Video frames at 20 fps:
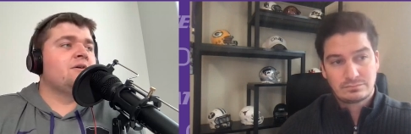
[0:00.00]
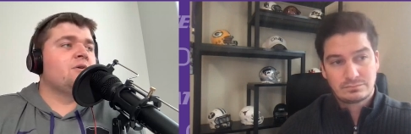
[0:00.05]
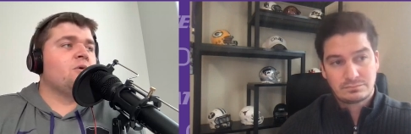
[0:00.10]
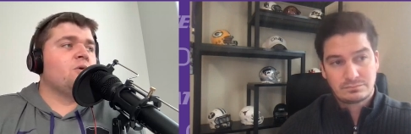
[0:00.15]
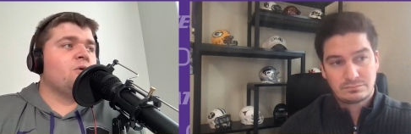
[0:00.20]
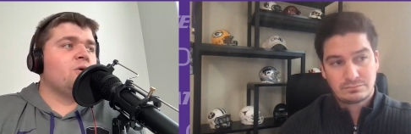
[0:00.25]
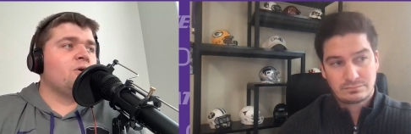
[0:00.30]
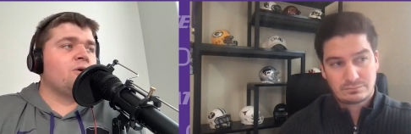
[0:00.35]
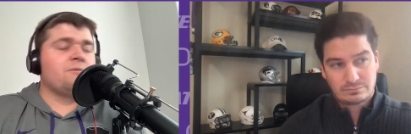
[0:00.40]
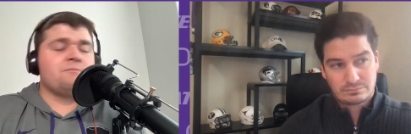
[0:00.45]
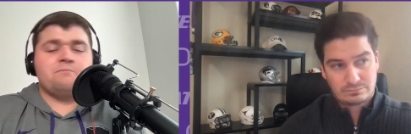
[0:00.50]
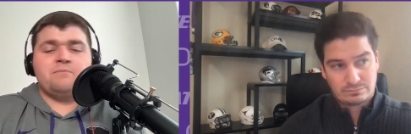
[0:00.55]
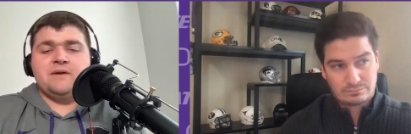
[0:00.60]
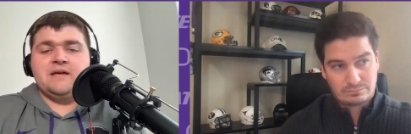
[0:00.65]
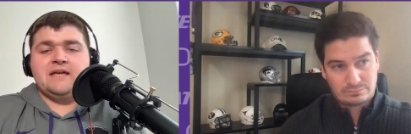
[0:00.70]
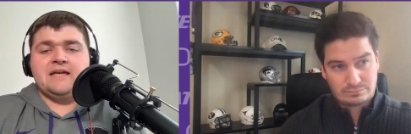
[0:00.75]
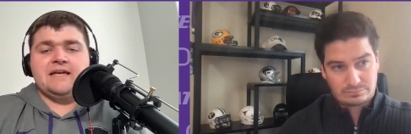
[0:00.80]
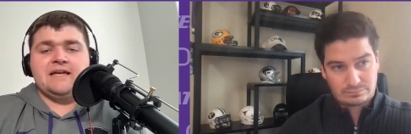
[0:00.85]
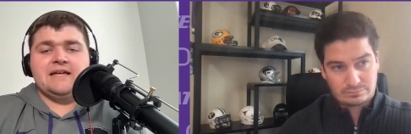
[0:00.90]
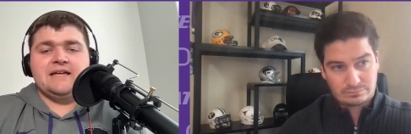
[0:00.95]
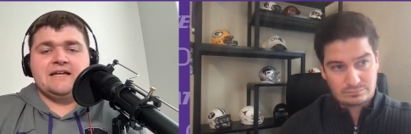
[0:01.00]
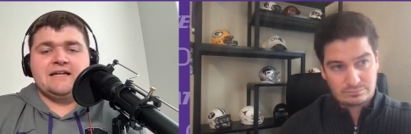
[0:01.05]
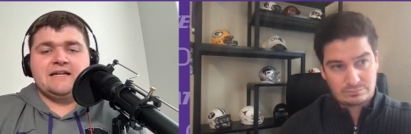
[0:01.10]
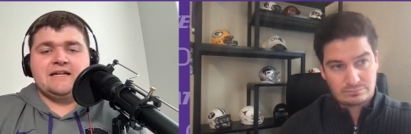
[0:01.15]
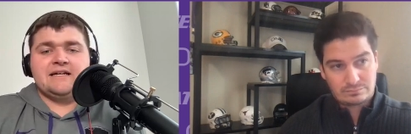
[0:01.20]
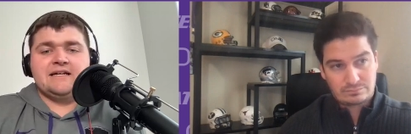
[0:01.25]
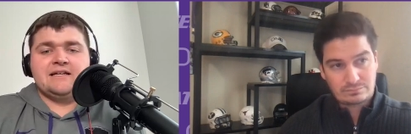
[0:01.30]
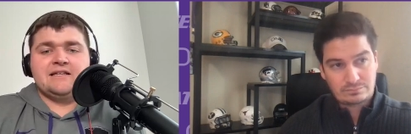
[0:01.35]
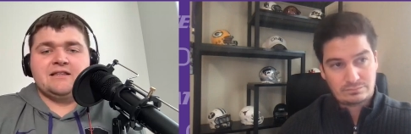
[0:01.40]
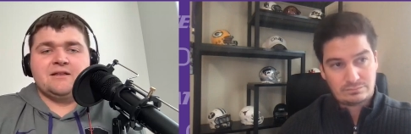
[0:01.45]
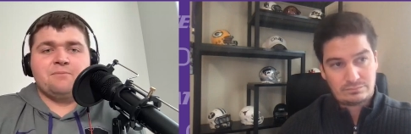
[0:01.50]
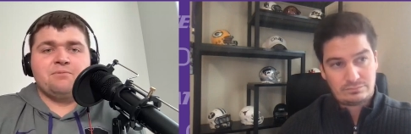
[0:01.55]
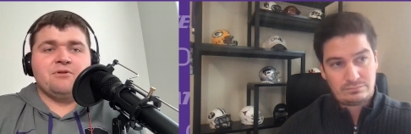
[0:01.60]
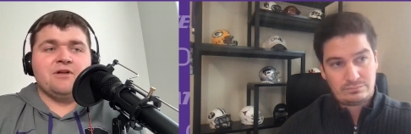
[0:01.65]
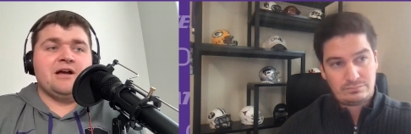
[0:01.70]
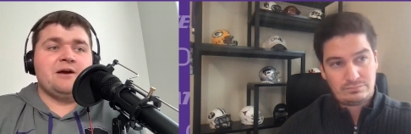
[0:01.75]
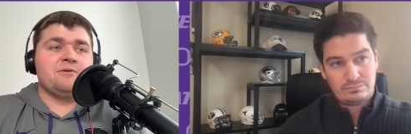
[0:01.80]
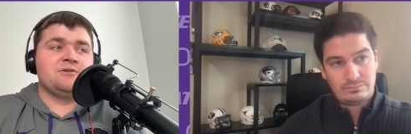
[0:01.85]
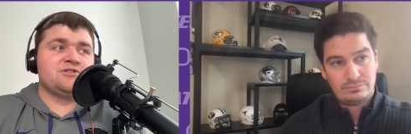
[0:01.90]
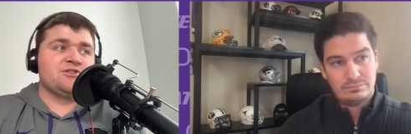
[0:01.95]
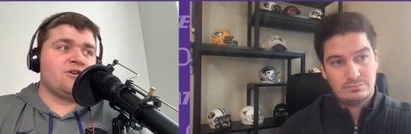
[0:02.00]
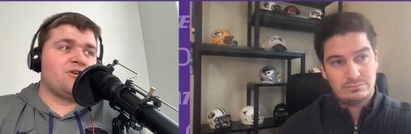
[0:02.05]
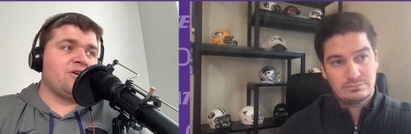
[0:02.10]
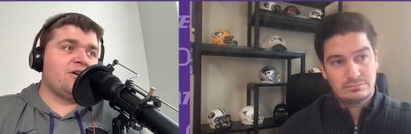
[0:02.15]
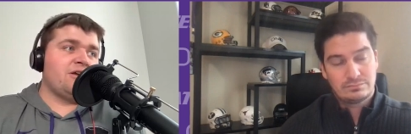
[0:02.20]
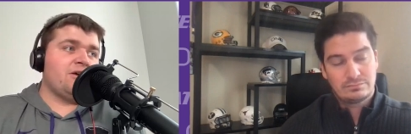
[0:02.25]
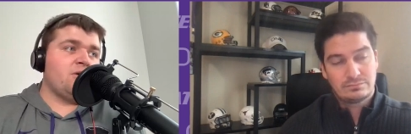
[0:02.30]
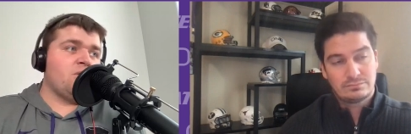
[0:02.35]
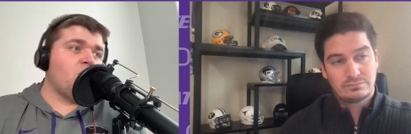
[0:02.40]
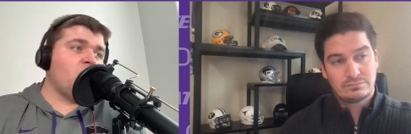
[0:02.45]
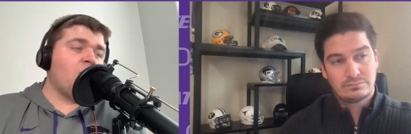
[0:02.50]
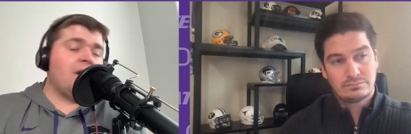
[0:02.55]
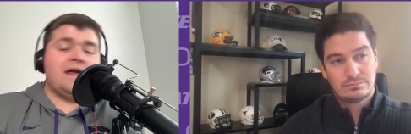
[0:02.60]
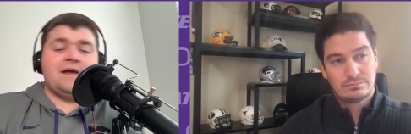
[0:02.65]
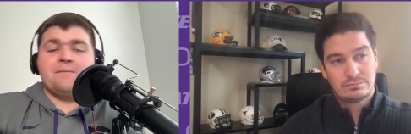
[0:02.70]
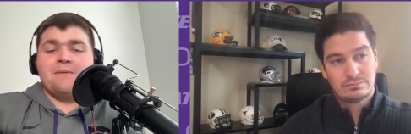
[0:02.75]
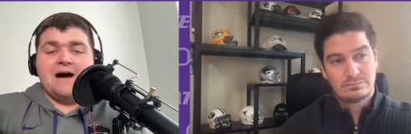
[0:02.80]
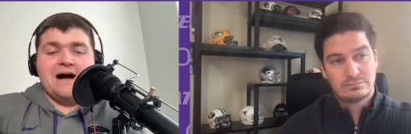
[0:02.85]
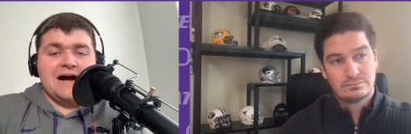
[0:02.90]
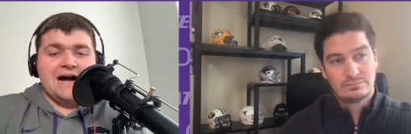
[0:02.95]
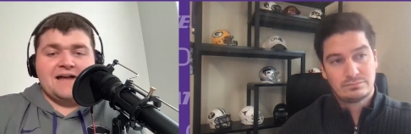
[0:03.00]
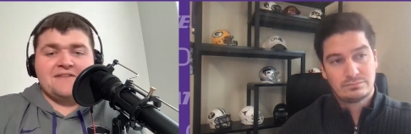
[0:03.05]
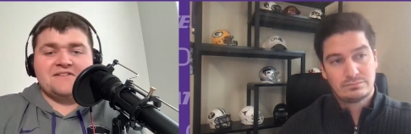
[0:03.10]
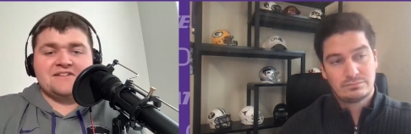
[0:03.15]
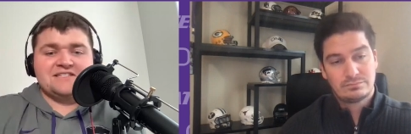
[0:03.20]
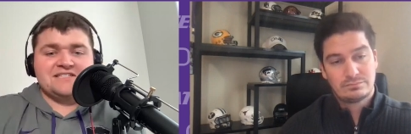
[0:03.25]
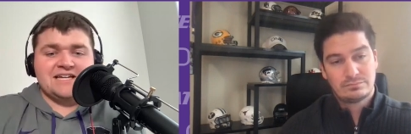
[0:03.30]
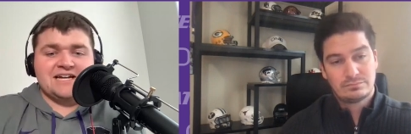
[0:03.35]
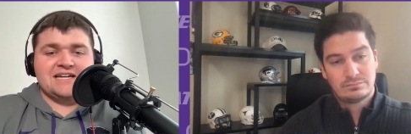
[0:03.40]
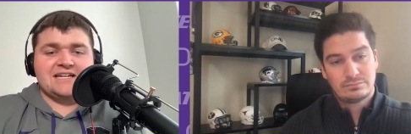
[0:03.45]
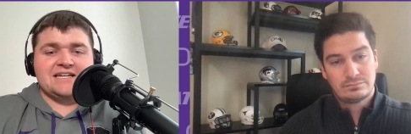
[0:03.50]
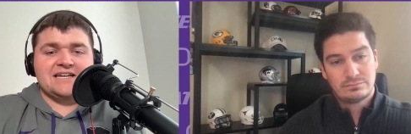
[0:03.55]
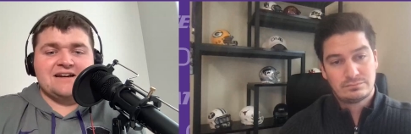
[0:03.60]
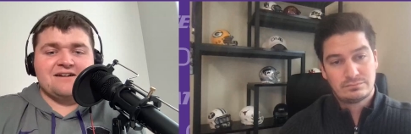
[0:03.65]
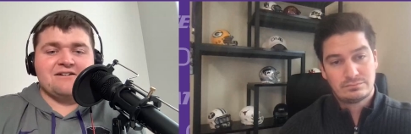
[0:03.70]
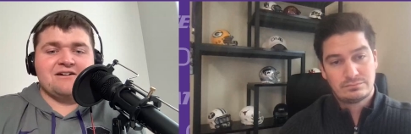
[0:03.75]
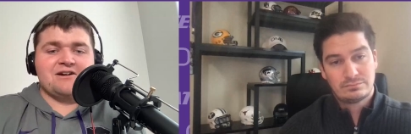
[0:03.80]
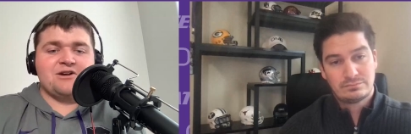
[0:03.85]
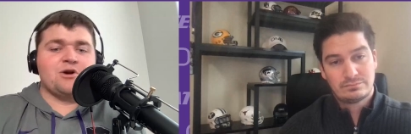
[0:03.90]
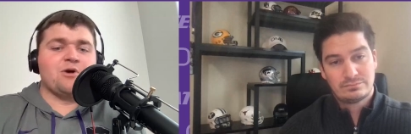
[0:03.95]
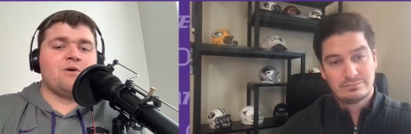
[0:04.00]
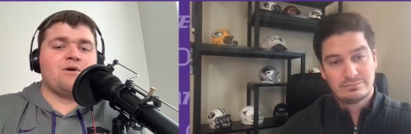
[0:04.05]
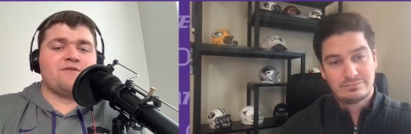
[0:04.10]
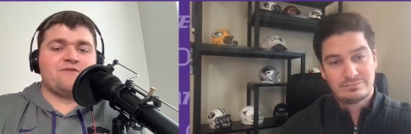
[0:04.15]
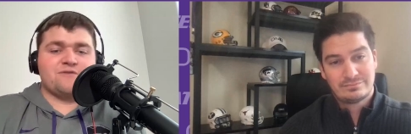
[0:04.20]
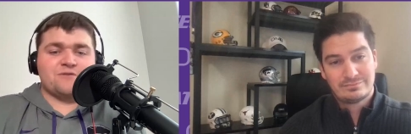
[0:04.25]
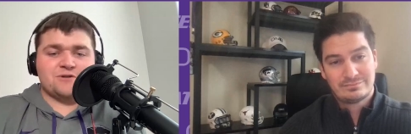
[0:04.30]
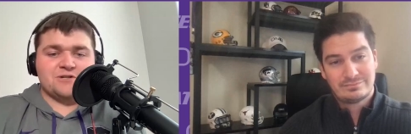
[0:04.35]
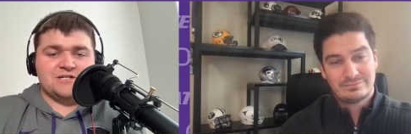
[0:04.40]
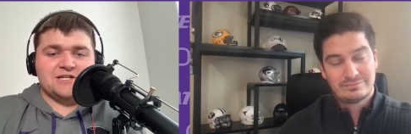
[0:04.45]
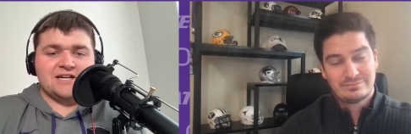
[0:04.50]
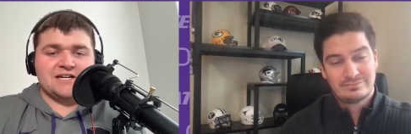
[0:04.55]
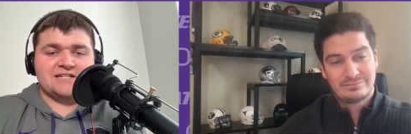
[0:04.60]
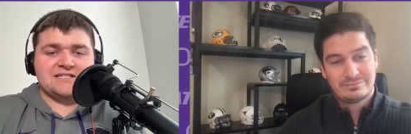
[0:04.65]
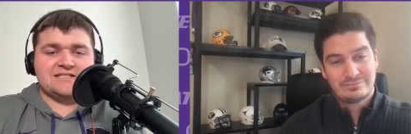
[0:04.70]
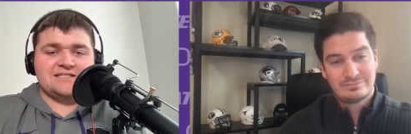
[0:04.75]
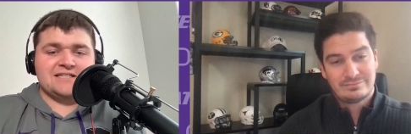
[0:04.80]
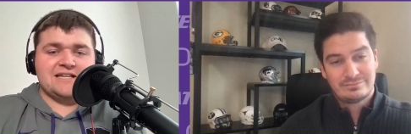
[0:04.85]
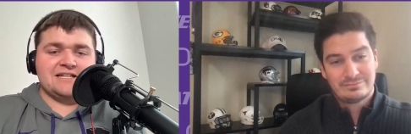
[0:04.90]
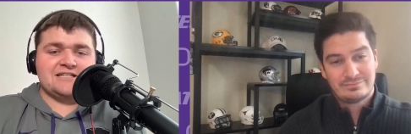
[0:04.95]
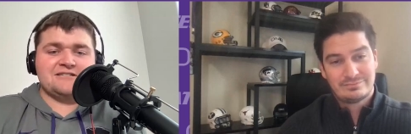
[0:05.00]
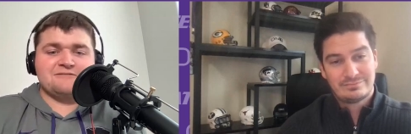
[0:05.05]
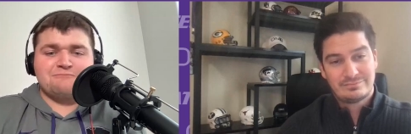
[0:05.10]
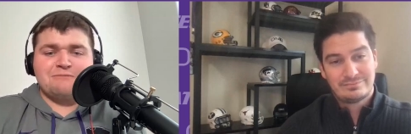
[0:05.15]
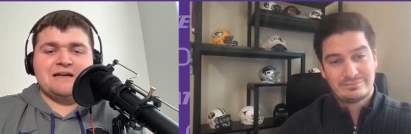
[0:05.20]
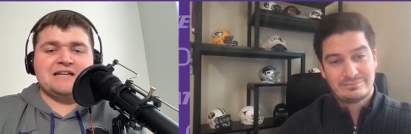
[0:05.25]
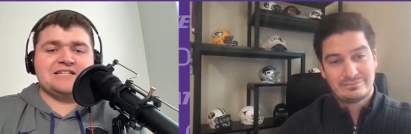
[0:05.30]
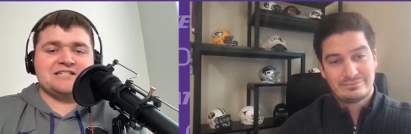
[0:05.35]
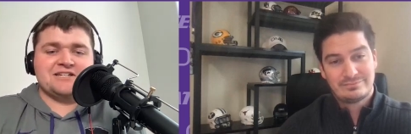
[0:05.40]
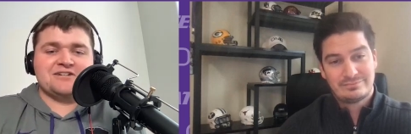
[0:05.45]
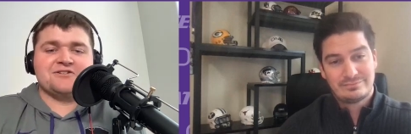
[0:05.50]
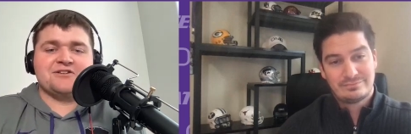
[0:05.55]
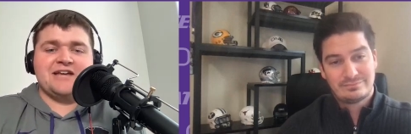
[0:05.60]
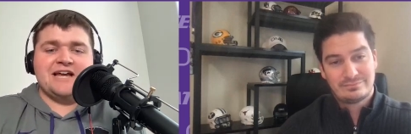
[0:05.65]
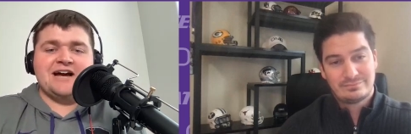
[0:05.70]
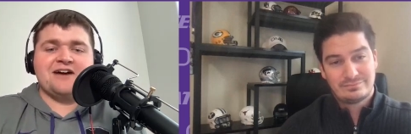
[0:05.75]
Speaker 1: or B, the play was already way behind the secondary going for six. That's basically